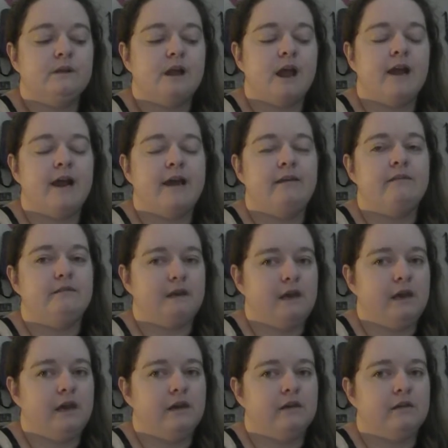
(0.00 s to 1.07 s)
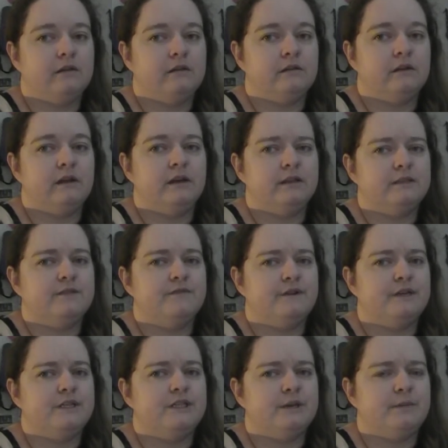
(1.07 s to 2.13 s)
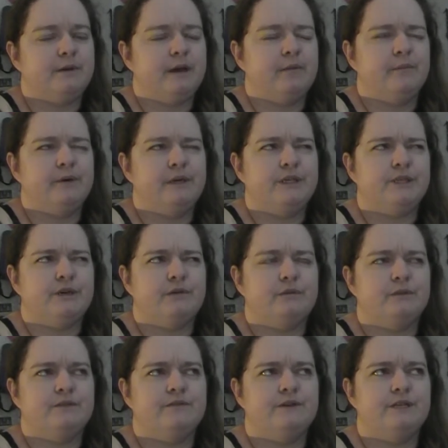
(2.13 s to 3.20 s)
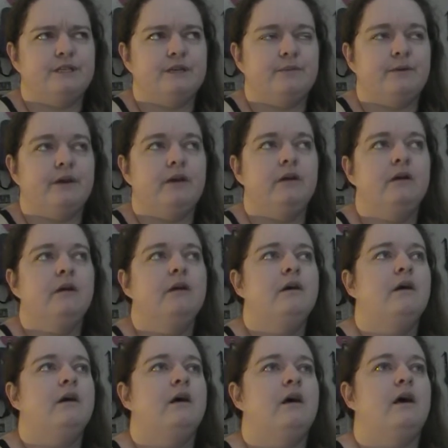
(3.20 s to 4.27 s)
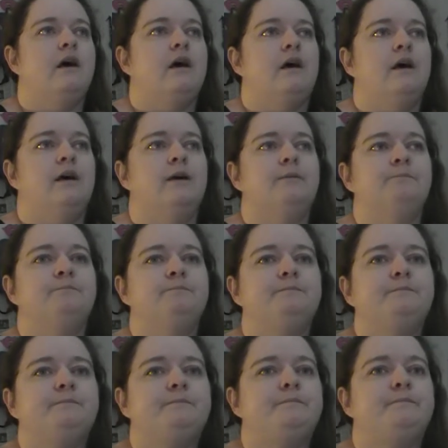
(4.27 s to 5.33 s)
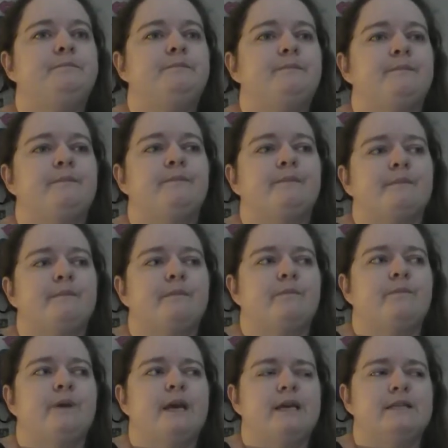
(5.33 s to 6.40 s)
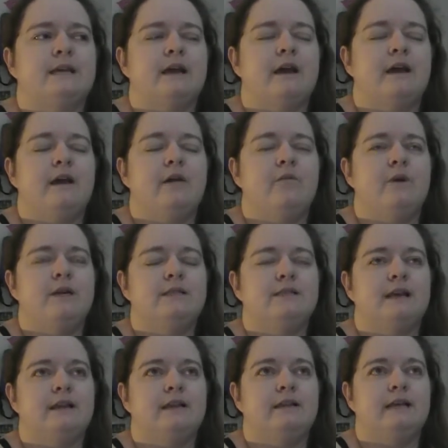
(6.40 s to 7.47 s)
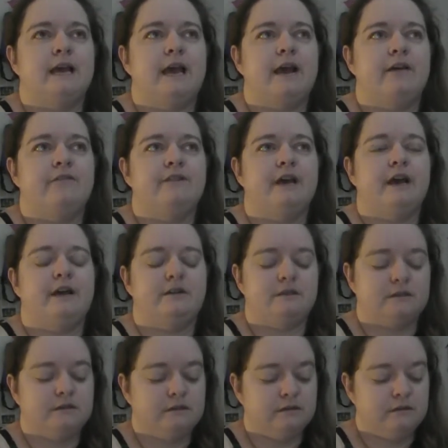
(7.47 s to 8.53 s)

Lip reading: I think that it's free shipping. I'm pretty sure it was free shipping. Because I want to say that they have that